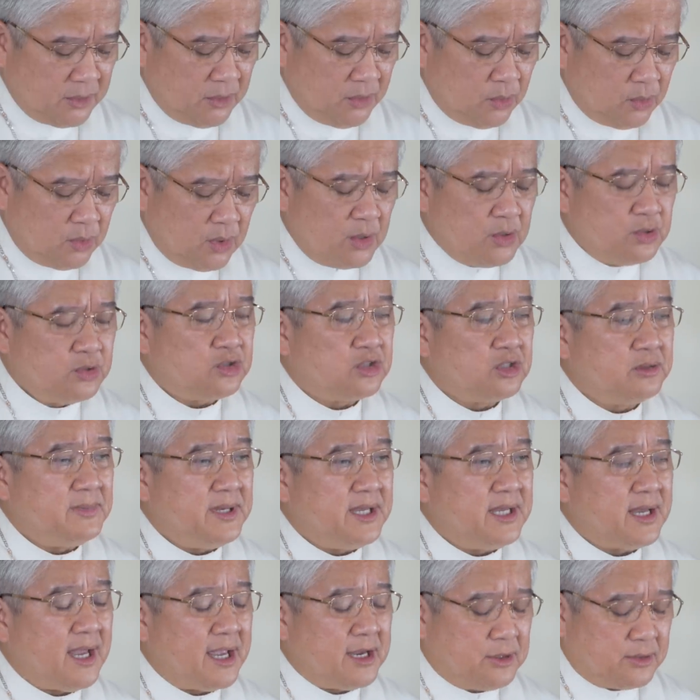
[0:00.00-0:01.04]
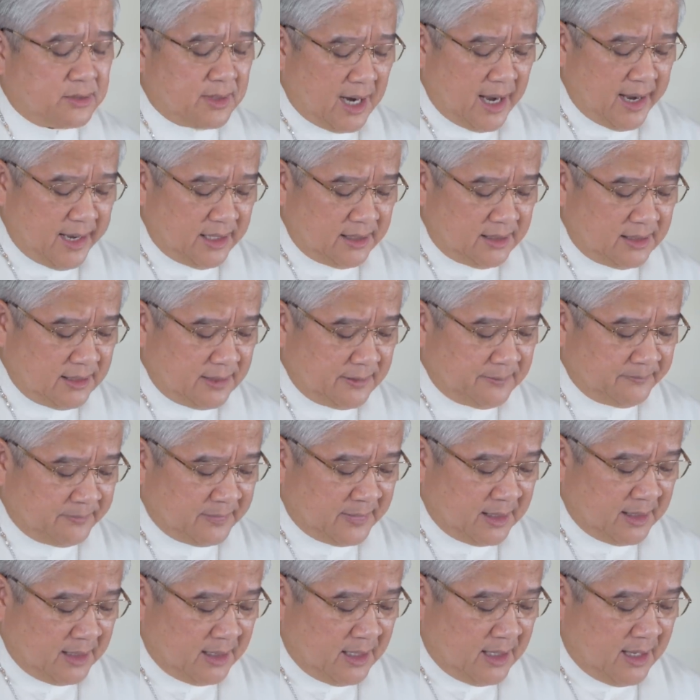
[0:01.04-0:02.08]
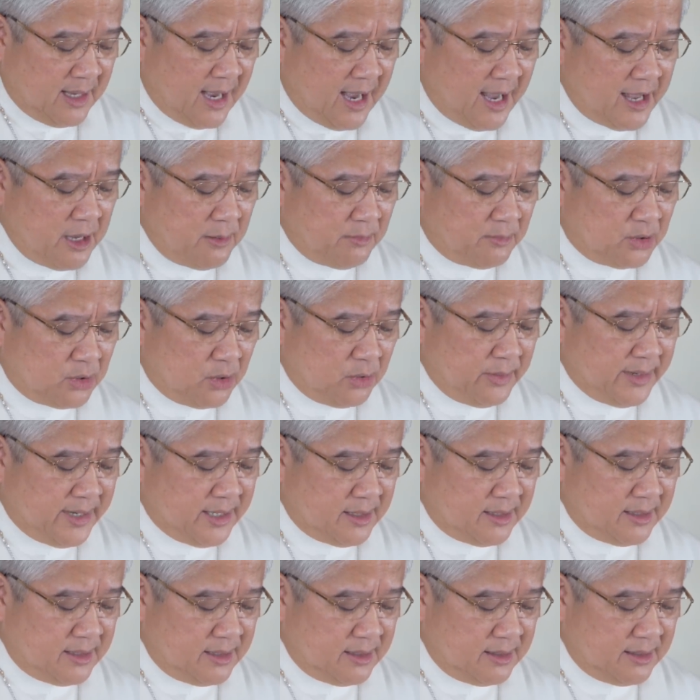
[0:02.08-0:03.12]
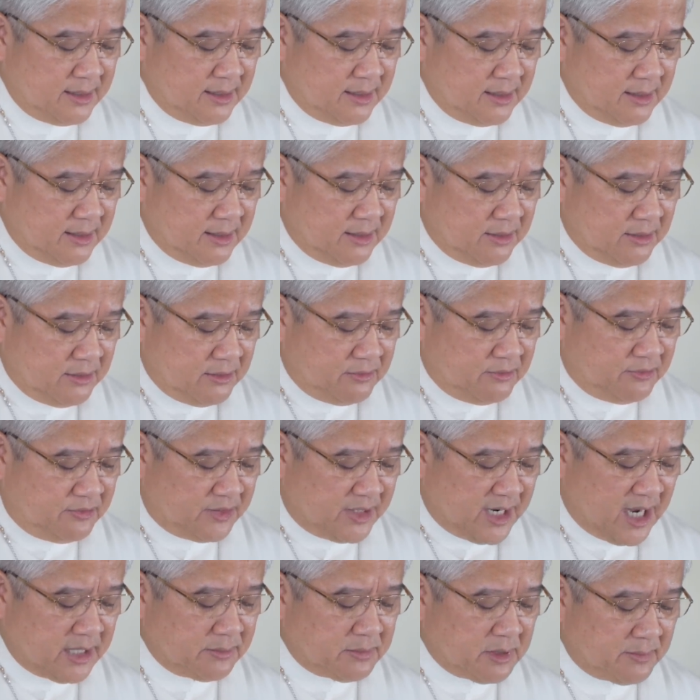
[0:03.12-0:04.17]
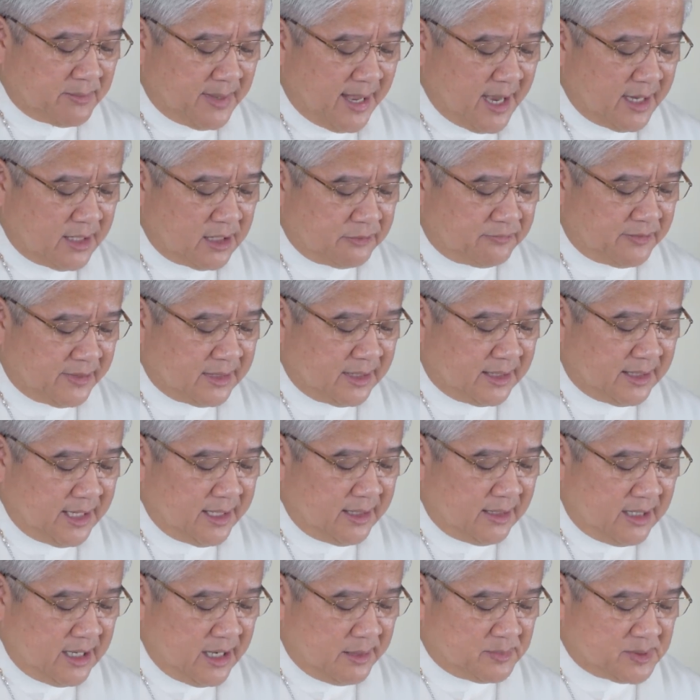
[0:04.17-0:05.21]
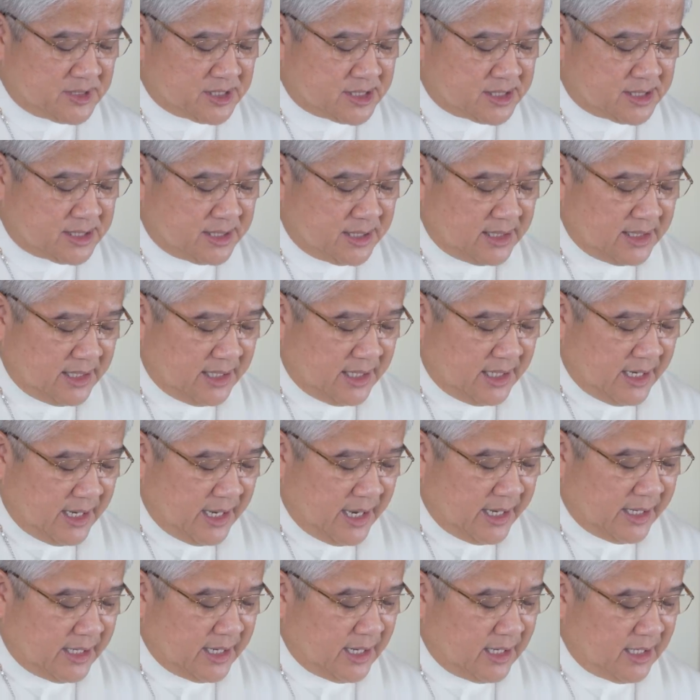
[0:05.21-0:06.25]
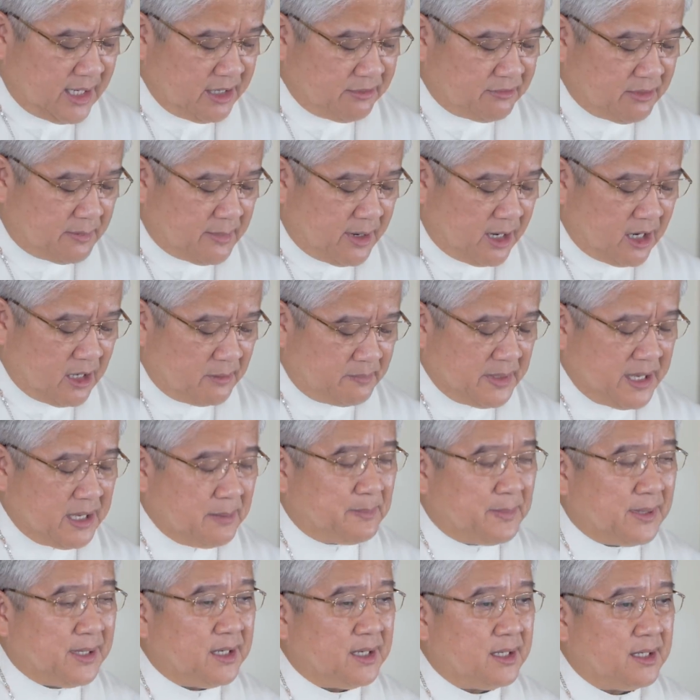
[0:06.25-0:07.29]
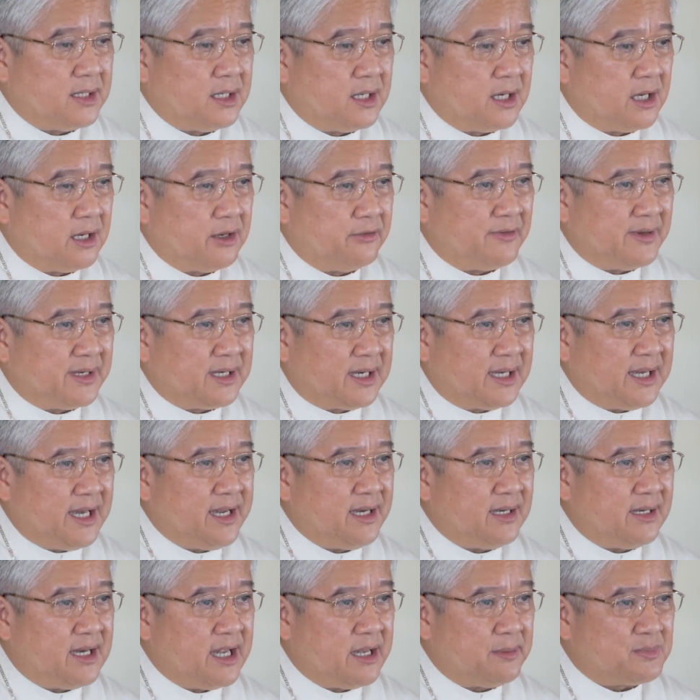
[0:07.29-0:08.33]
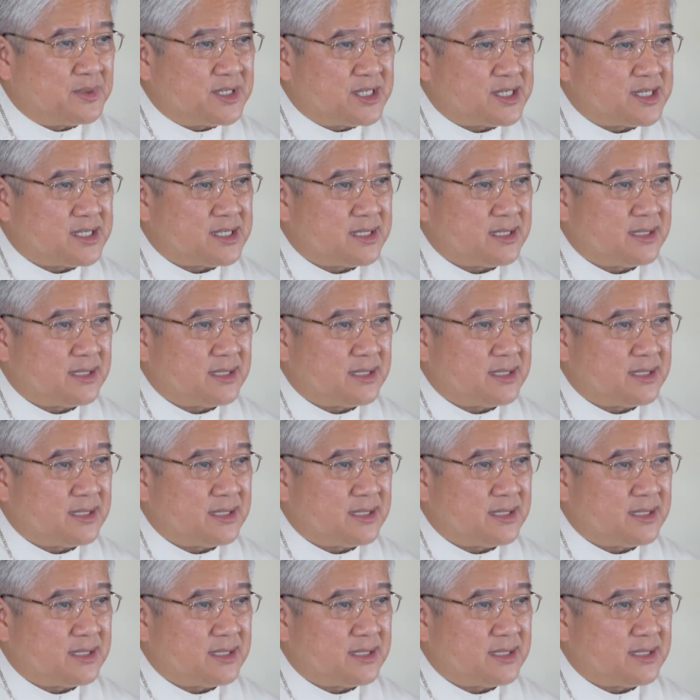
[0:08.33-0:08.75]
"Woe to me," I cried, "I am ruined, for I am a man of unclean lips, and I live among a people of unclean lips."